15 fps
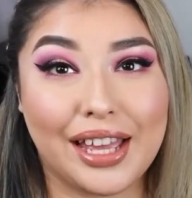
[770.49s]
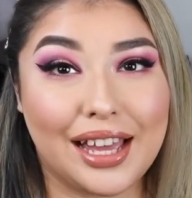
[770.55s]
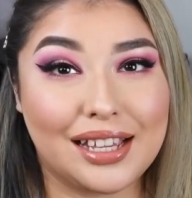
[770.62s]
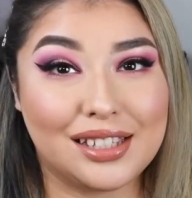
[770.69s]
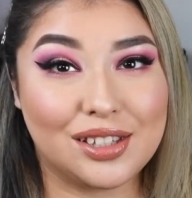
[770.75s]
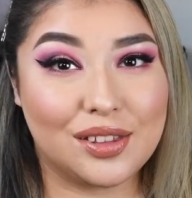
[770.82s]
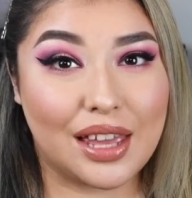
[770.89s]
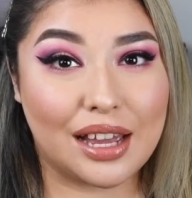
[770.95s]

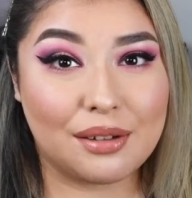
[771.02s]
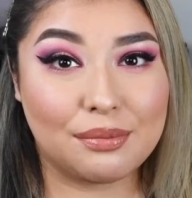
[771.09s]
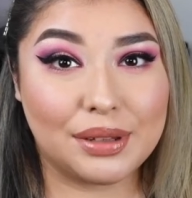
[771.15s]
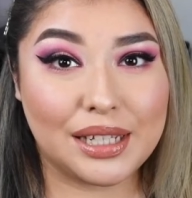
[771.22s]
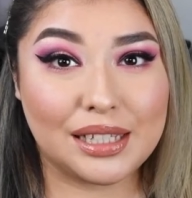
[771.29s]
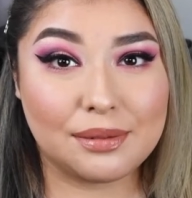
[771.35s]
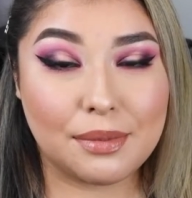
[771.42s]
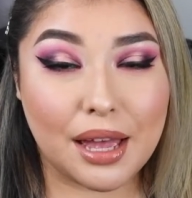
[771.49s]
guys, so that
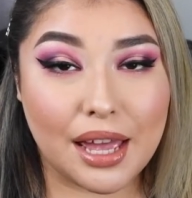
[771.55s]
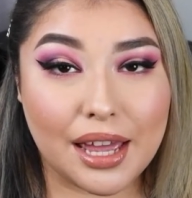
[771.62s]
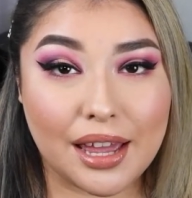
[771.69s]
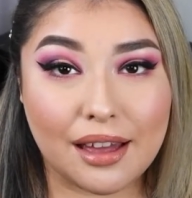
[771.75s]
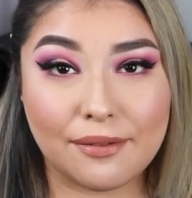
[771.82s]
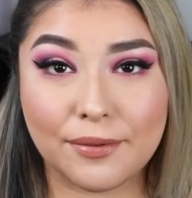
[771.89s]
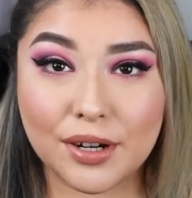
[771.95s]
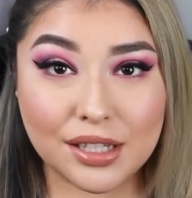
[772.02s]
completes
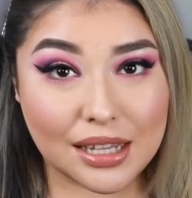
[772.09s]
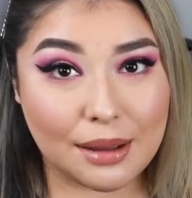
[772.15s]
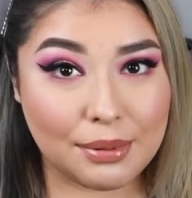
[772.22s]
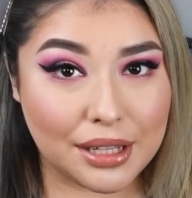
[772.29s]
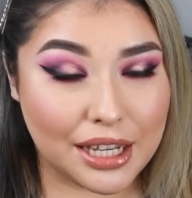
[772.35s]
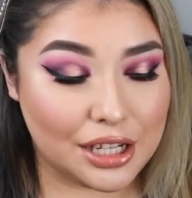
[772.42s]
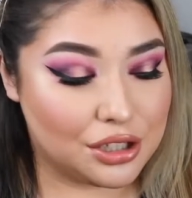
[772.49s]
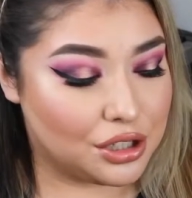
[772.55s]
my first
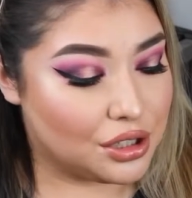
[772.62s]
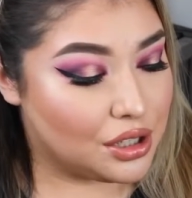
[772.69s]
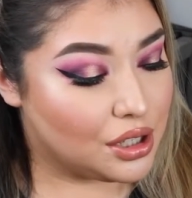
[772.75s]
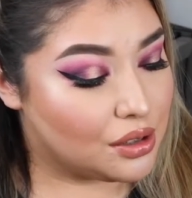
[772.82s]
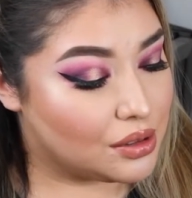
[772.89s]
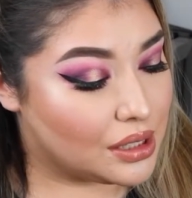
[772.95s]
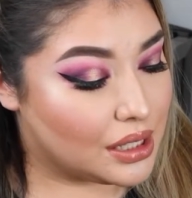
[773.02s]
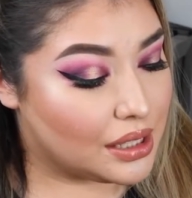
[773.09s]
application
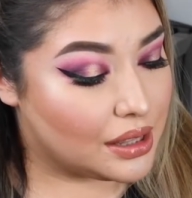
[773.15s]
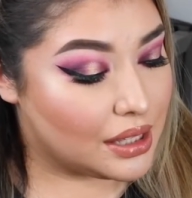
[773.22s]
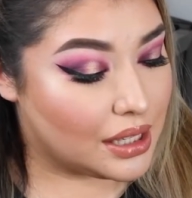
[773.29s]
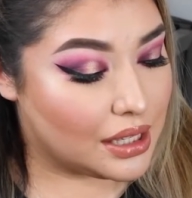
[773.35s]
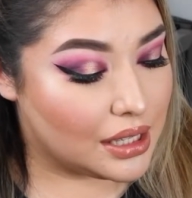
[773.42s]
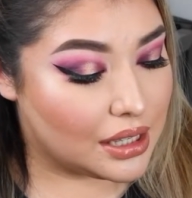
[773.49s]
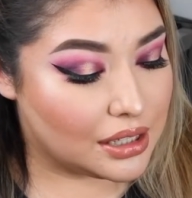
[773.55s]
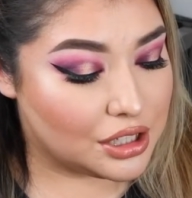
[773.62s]
using
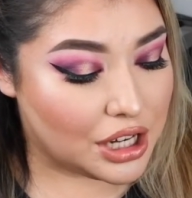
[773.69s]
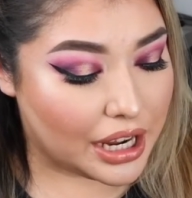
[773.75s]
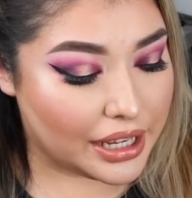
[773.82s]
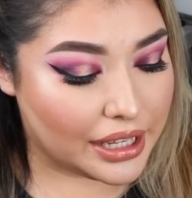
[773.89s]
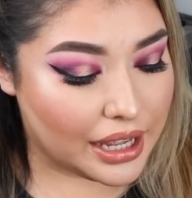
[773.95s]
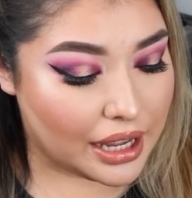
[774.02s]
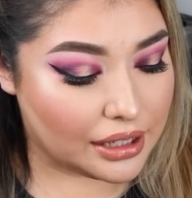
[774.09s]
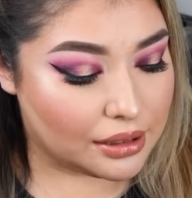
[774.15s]
the
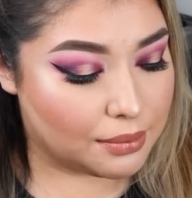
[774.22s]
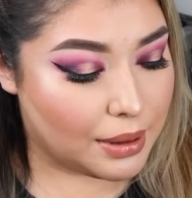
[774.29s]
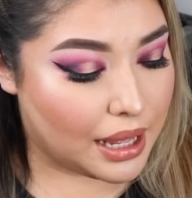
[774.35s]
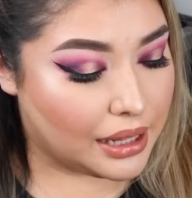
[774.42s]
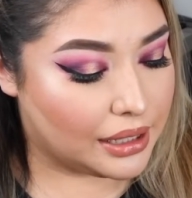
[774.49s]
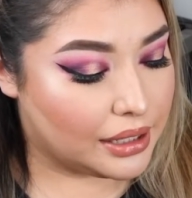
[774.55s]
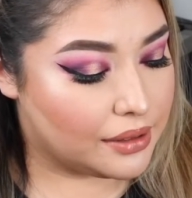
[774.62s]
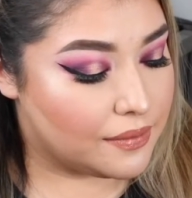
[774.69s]
Jackie Aina
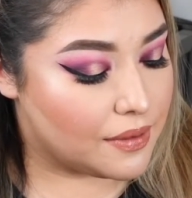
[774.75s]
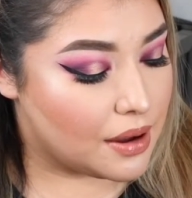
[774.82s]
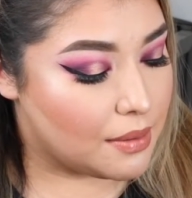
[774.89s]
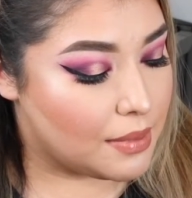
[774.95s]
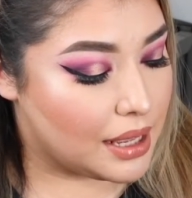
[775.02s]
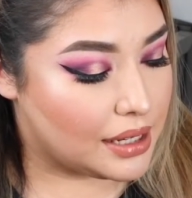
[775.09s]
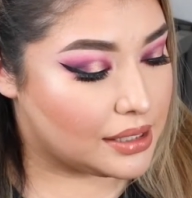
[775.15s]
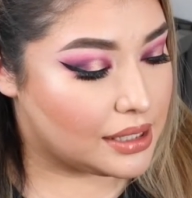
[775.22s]
palette from
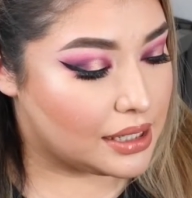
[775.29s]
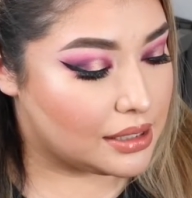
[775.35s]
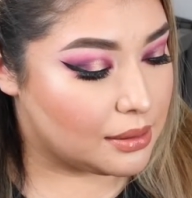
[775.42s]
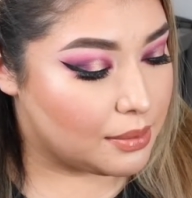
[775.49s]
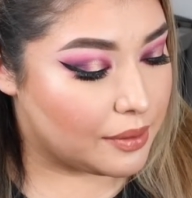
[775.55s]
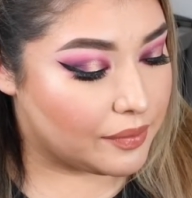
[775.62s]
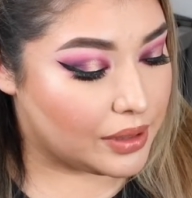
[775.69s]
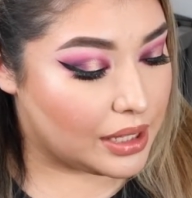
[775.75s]
Anastasia
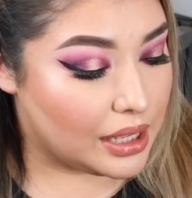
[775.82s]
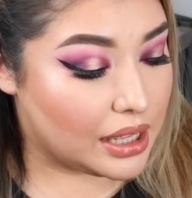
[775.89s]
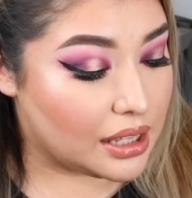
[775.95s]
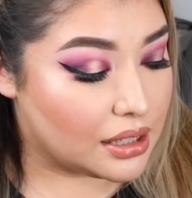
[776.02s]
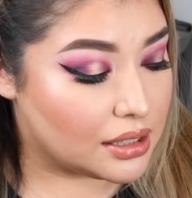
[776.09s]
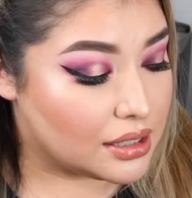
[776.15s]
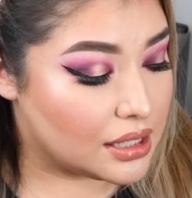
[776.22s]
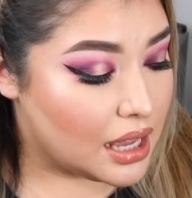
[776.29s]
Beverly
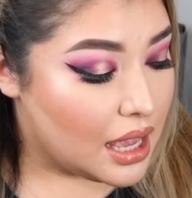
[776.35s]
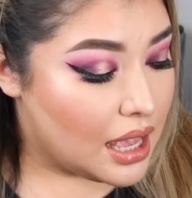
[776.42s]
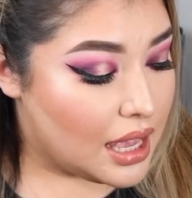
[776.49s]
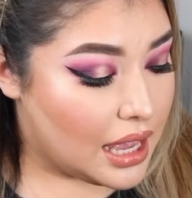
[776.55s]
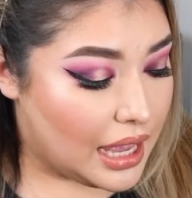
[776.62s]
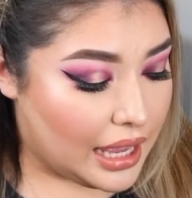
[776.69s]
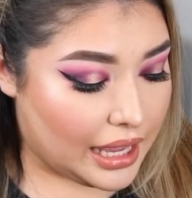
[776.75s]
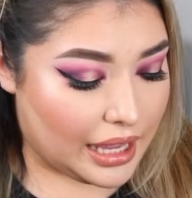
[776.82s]
Hills,
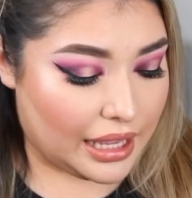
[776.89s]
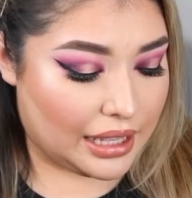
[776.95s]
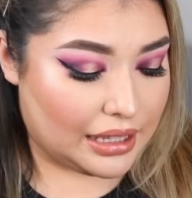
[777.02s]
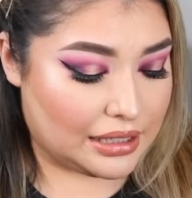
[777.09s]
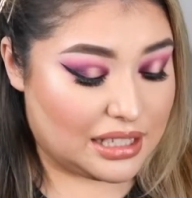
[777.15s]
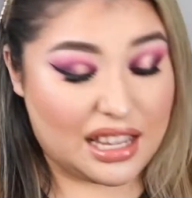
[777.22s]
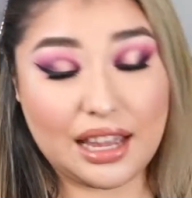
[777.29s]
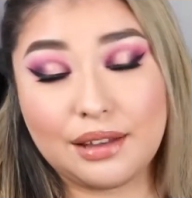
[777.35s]

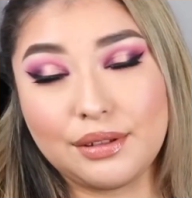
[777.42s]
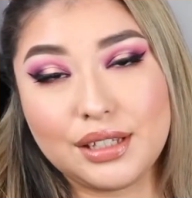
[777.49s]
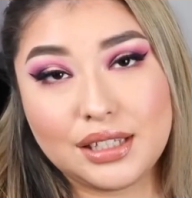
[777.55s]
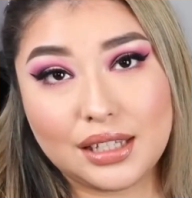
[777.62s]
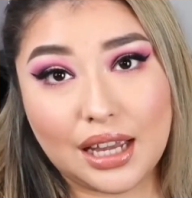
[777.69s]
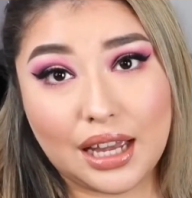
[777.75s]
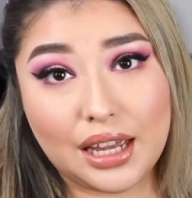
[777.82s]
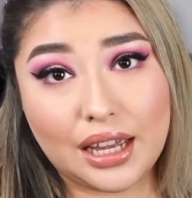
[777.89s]
and I have to
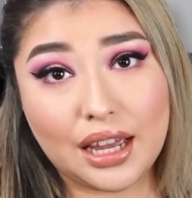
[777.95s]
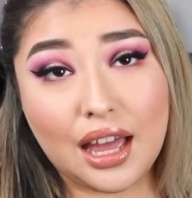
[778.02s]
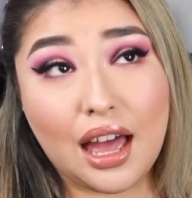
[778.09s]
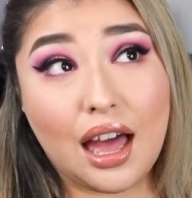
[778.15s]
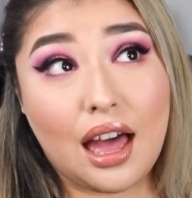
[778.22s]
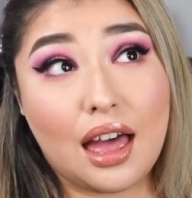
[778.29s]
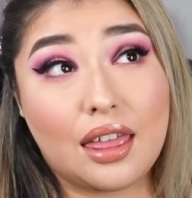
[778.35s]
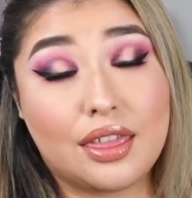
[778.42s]
say,
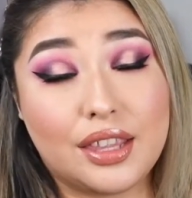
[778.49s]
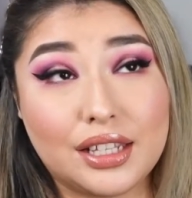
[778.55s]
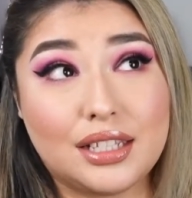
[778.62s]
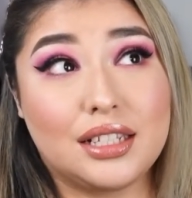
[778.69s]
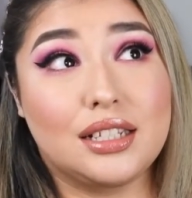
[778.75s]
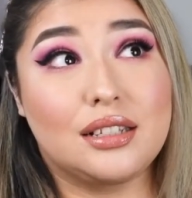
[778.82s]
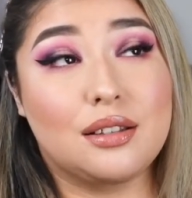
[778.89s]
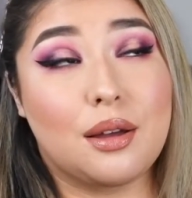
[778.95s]
this
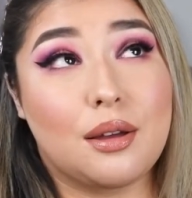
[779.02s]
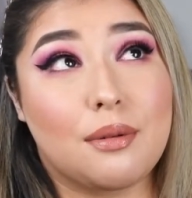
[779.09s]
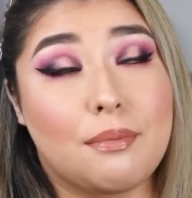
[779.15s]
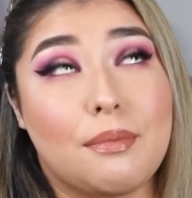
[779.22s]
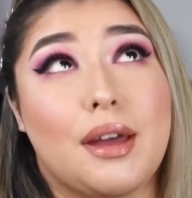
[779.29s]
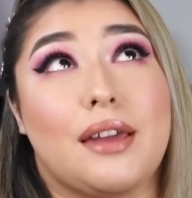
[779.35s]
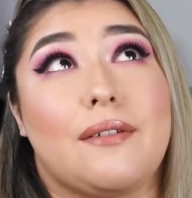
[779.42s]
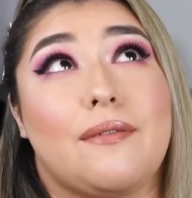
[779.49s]
is
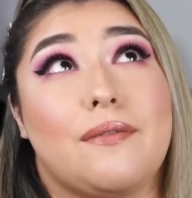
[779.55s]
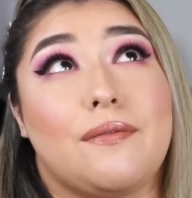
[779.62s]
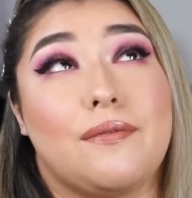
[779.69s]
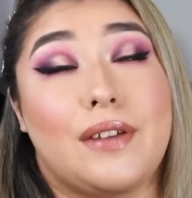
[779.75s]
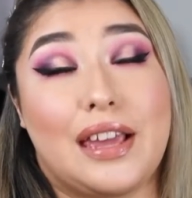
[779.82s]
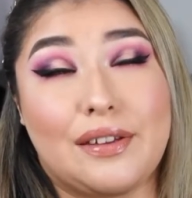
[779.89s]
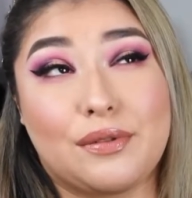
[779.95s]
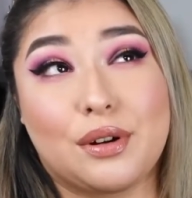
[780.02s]
my
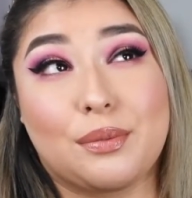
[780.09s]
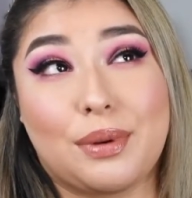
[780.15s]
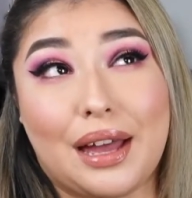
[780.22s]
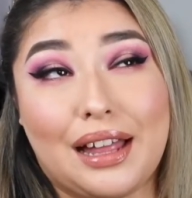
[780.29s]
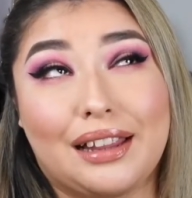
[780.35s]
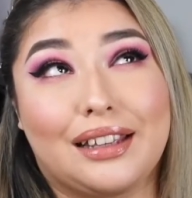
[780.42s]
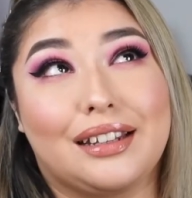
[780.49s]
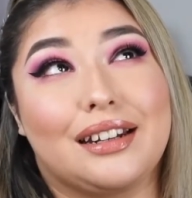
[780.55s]
favorite
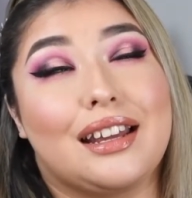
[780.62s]
palette.